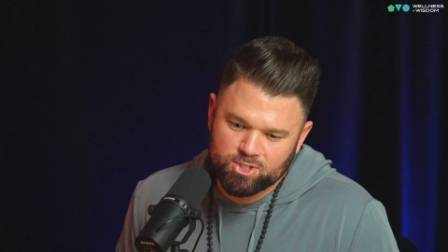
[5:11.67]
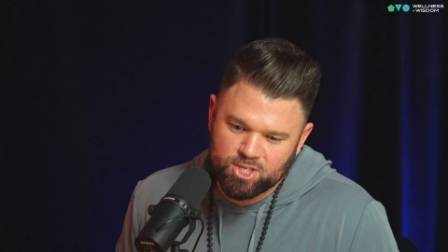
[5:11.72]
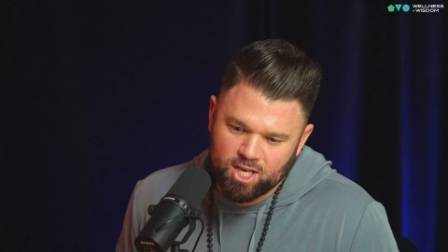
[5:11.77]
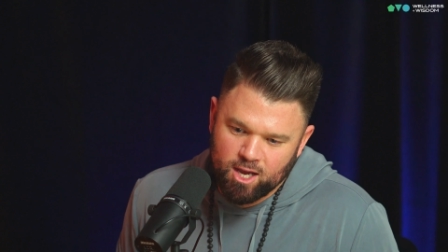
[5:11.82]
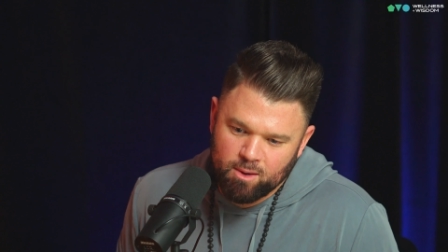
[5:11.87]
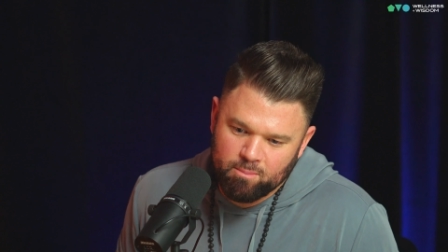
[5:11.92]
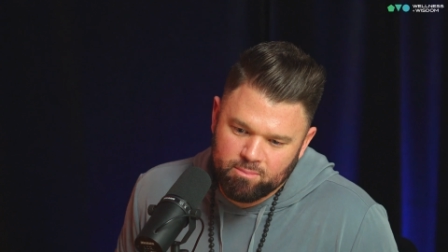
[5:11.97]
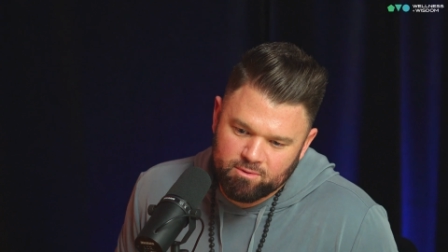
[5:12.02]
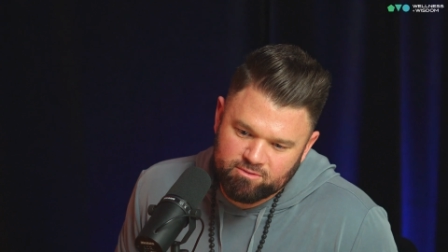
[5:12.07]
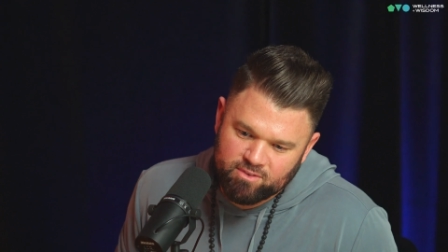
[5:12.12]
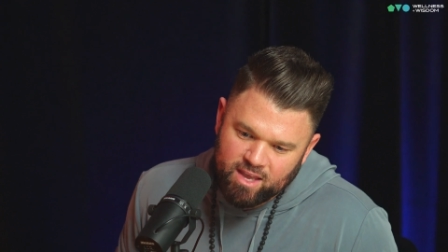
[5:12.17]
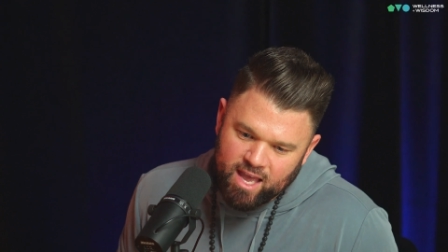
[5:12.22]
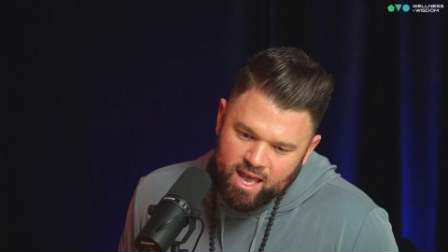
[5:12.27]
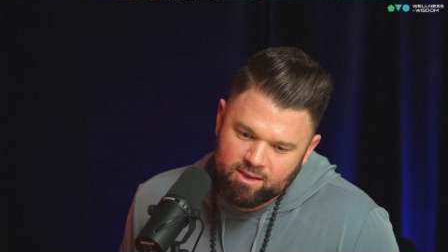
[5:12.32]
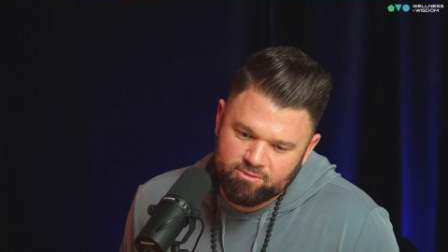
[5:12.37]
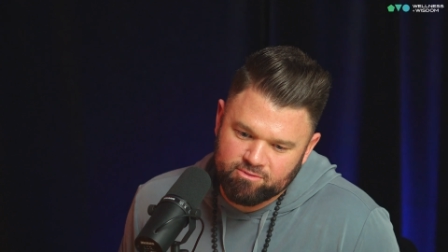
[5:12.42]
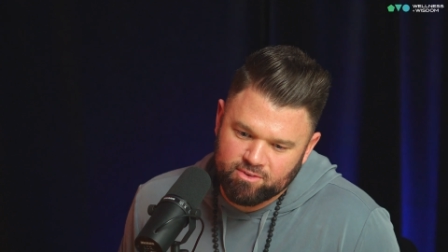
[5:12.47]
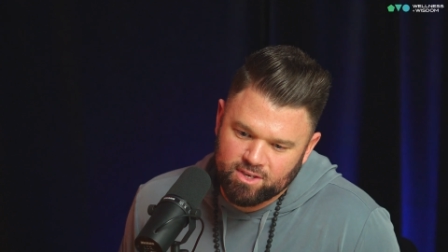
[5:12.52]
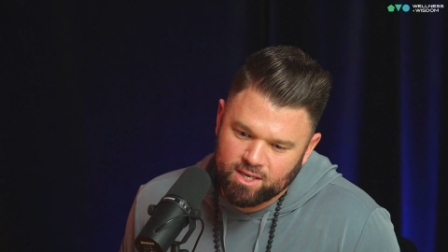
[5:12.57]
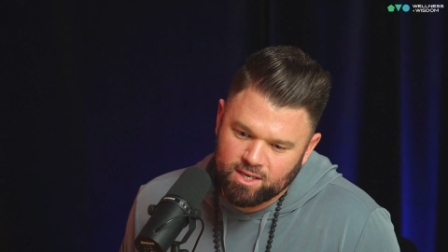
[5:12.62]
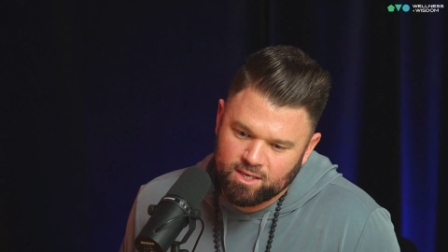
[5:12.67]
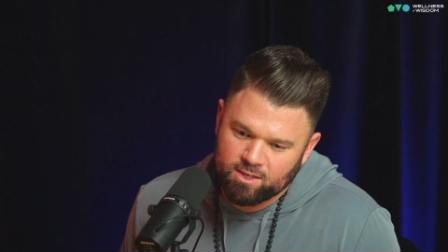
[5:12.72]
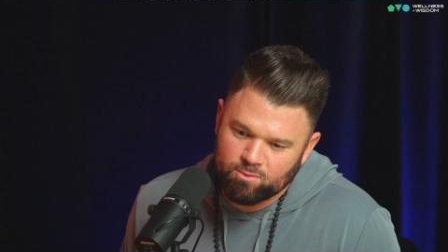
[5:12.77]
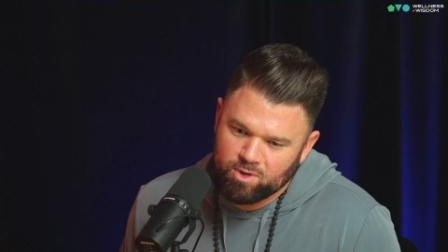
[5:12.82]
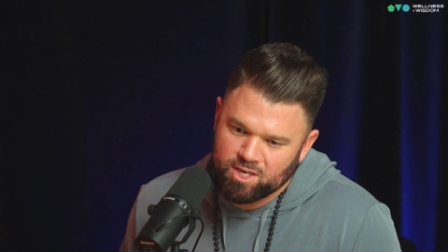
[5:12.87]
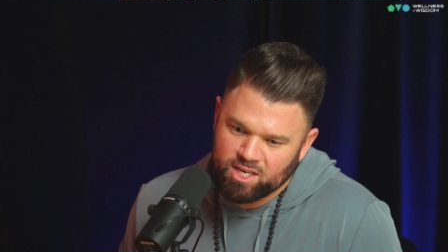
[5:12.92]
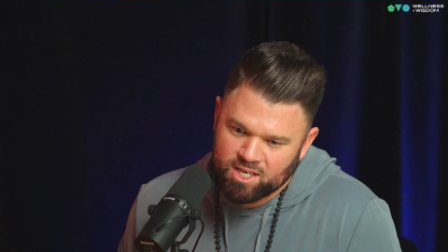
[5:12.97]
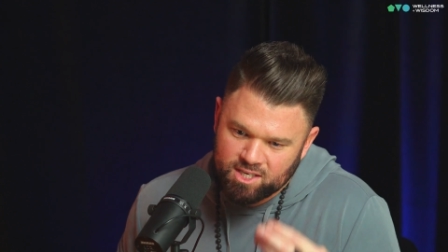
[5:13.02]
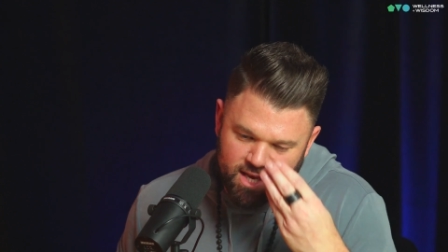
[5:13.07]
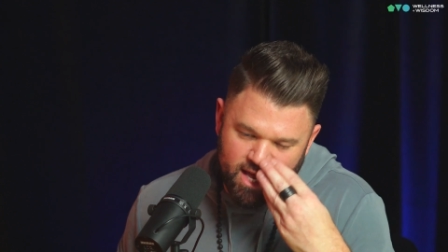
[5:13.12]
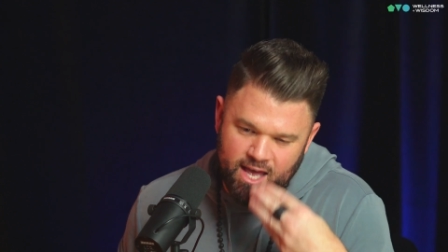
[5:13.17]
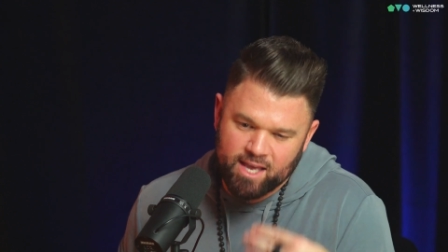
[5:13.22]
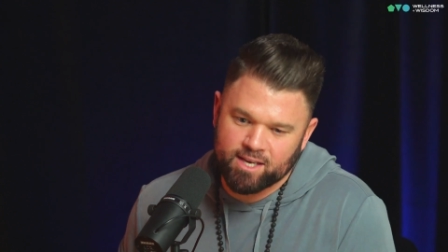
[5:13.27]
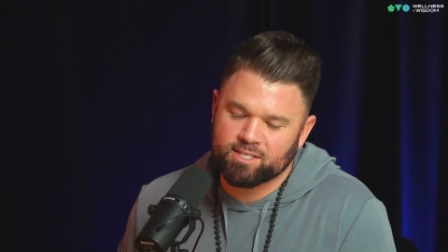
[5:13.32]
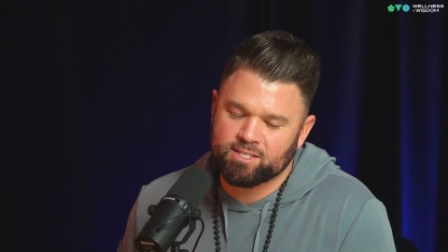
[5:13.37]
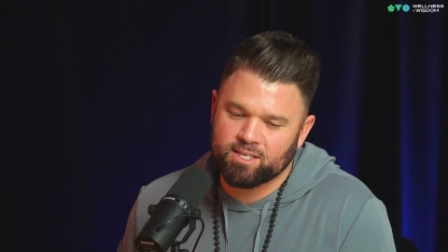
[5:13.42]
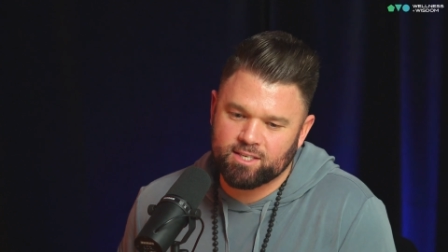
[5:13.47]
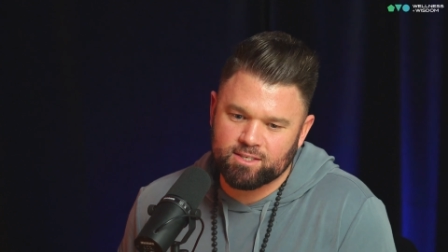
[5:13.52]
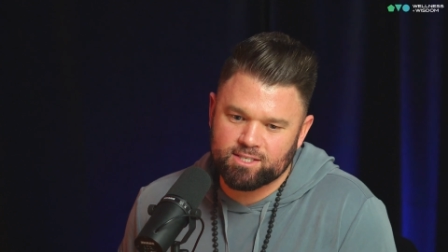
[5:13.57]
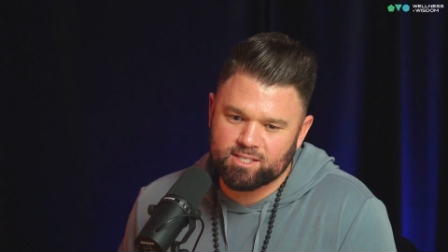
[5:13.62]
dump of caffeine. We need to
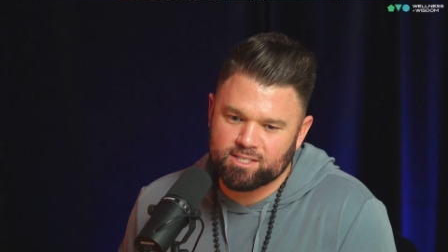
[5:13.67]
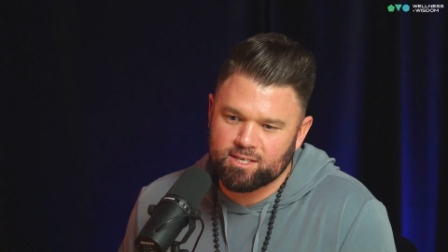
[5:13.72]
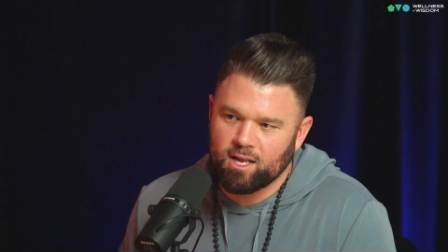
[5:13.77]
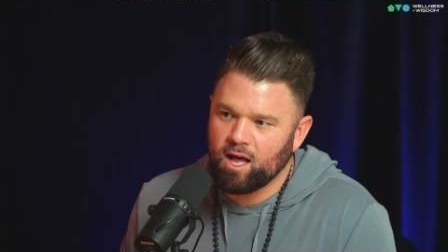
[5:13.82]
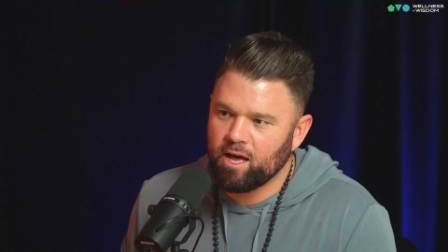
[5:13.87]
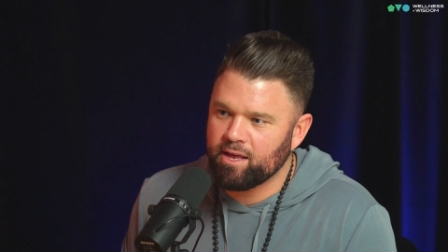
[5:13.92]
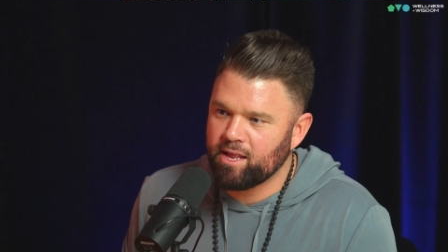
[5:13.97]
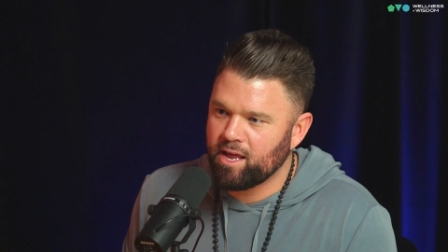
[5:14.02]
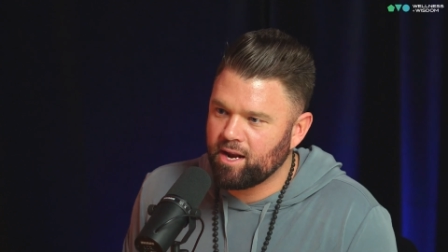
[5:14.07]
exit snot